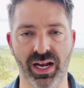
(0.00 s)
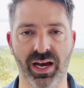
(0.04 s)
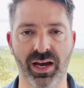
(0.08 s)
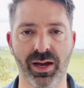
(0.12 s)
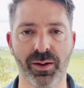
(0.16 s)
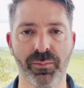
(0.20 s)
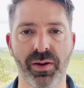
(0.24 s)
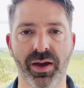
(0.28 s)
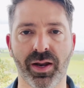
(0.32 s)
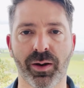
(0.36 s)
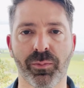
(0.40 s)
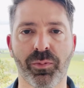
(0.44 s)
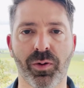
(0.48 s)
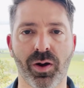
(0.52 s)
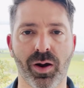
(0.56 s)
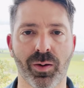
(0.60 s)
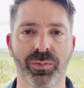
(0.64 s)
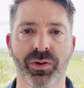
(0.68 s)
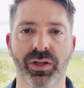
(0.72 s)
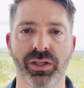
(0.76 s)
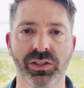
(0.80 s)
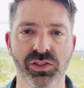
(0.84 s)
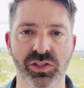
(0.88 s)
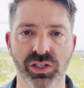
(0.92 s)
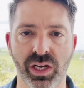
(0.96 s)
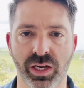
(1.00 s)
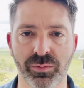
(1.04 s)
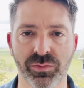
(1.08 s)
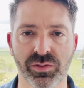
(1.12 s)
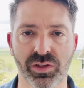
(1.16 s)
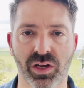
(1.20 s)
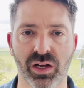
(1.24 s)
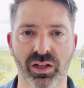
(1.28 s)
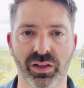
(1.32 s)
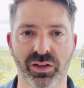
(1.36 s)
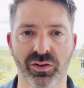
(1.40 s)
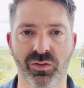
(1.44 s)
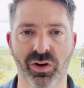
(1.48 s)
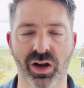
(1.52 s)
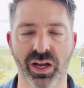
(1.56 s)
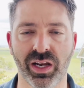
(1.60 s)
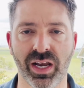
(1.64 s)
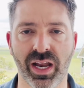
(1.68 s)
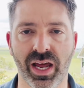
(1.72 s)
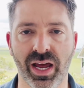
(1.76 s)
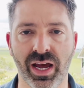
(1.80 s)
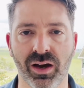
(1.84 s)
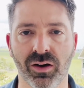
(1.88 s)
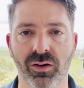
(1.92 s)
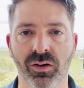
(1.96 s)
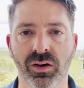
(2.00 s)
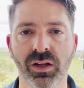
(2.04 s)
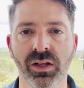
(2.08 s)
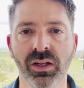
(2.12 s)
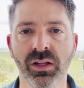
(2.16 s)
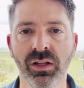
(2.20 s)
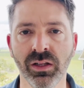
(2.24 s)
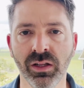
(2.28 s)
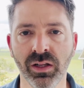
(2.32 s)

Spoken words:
I'm at a property in James Island right now.